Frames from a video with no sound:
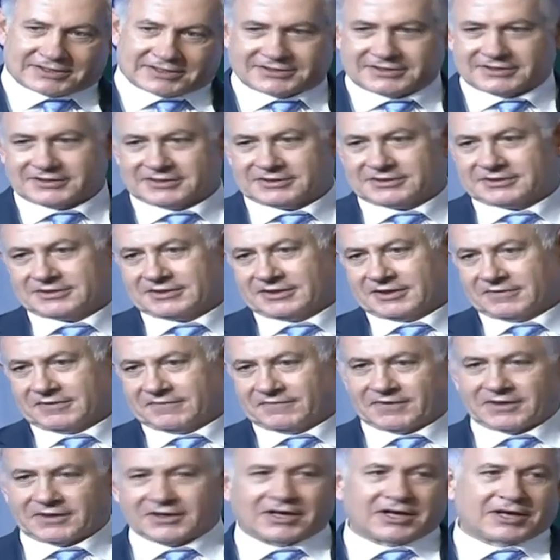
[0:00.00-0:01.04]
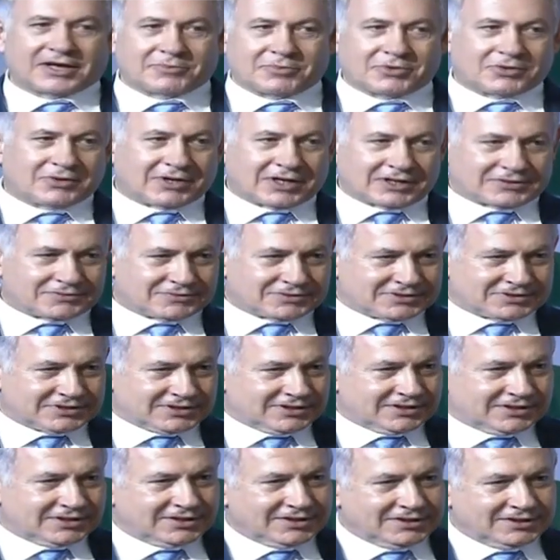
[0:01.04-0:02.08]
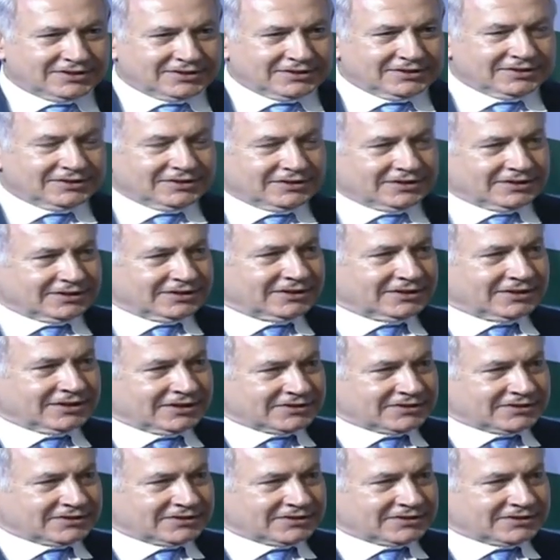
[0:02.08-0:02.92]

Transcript: and very high bureaucracy, it's